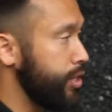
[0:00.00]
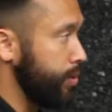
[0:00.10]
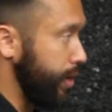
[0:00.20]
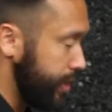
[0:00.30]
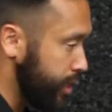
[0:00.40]
So
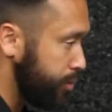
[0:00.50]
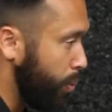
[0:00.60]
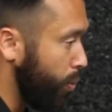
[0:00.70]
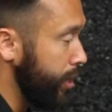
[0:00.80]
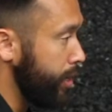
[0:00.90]
at this
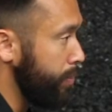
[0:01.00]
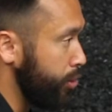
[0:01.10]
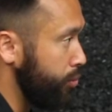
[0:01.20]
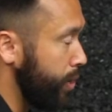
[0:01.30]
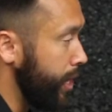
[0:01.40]
point, number
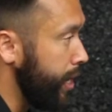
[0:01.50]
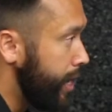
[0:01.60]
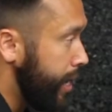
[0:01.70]
3,